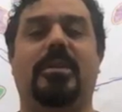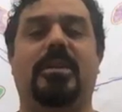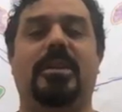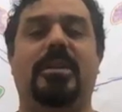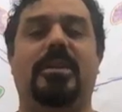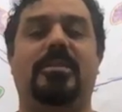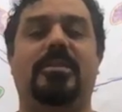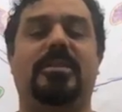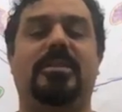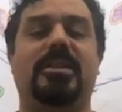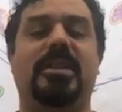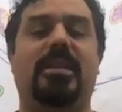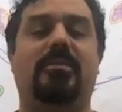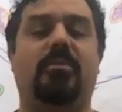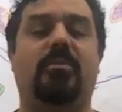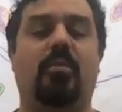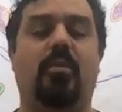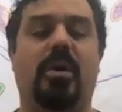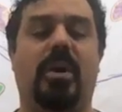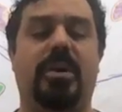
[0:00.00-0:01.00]
This is
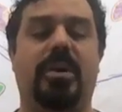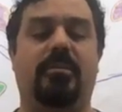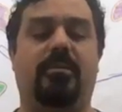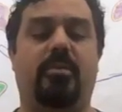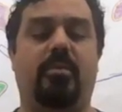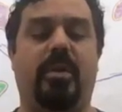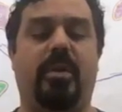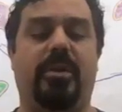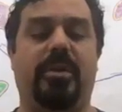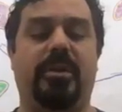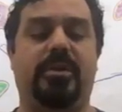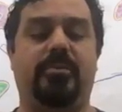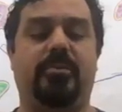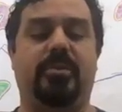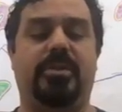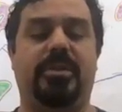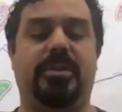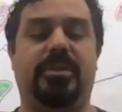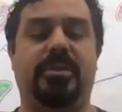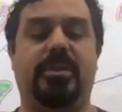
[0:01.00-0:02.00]
level 1 of awareness,
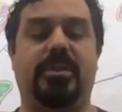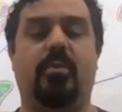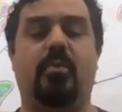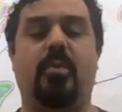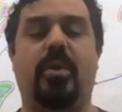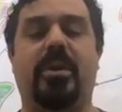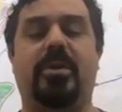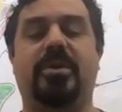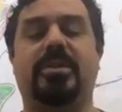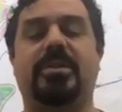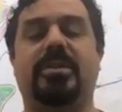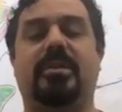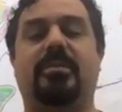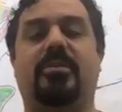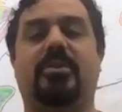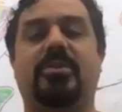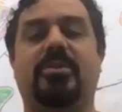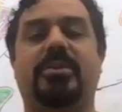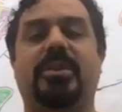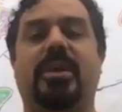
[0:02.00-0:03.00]
which is awareness of
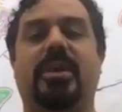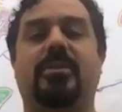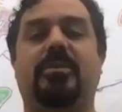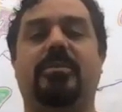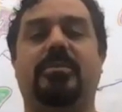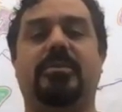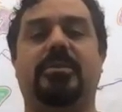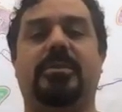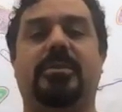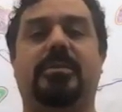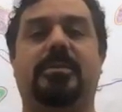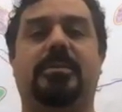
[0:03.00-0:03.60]
ourselves.